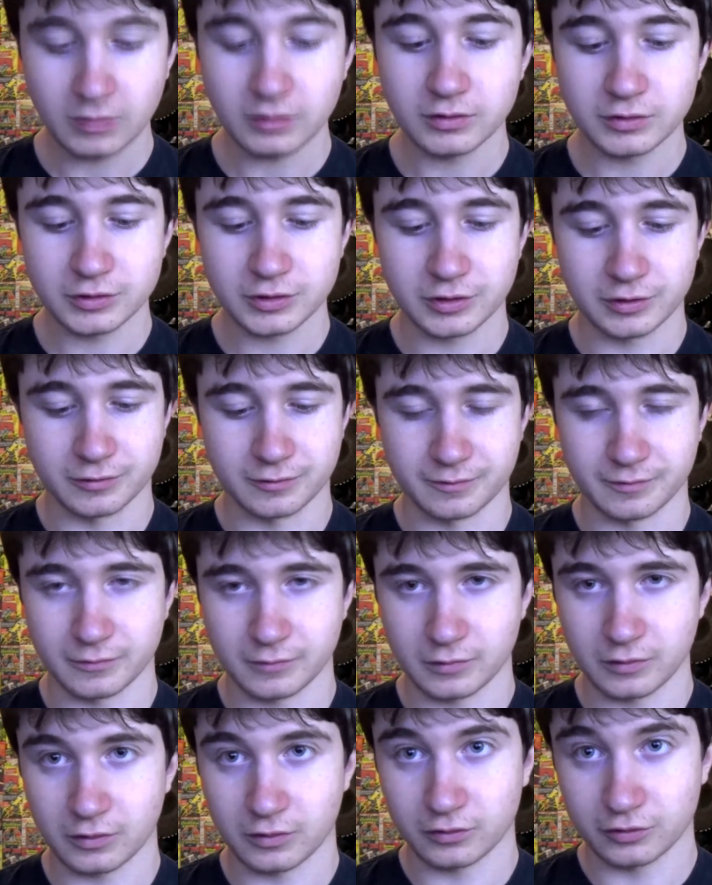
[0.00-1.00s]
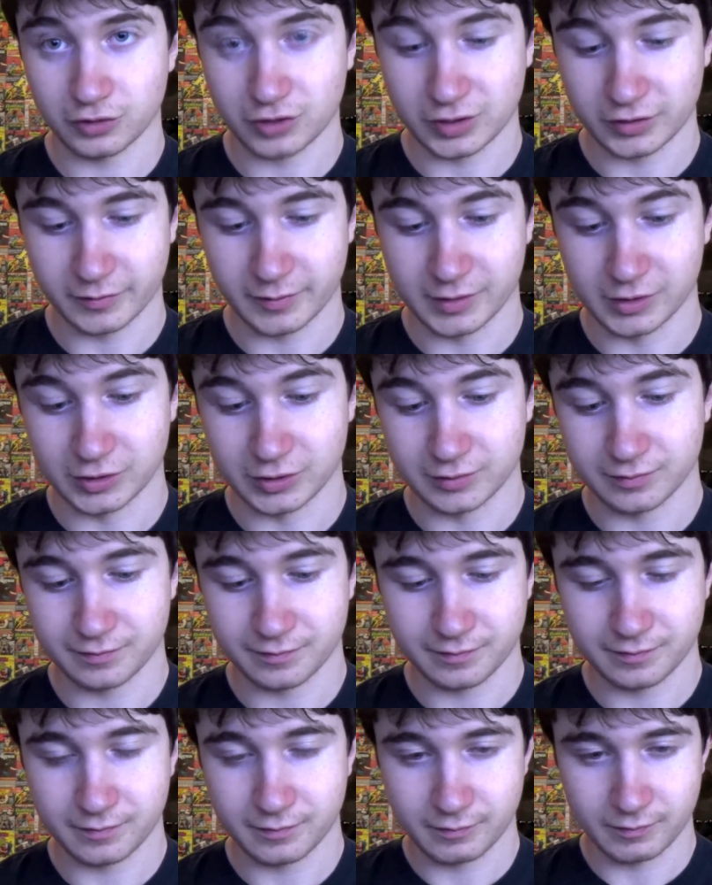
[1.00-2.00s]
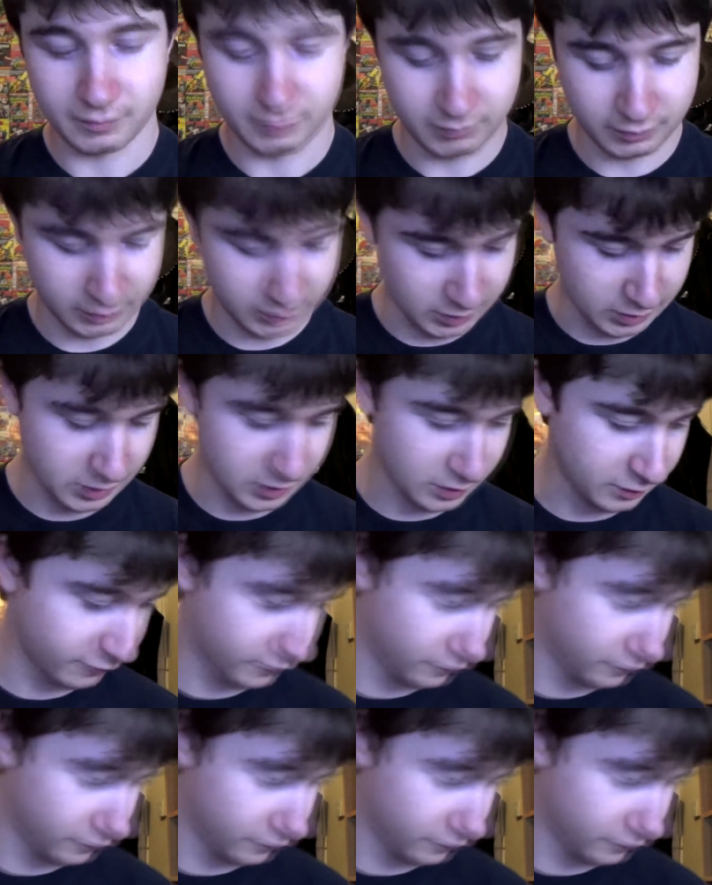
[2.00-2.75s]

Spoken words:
So, onto transformation. If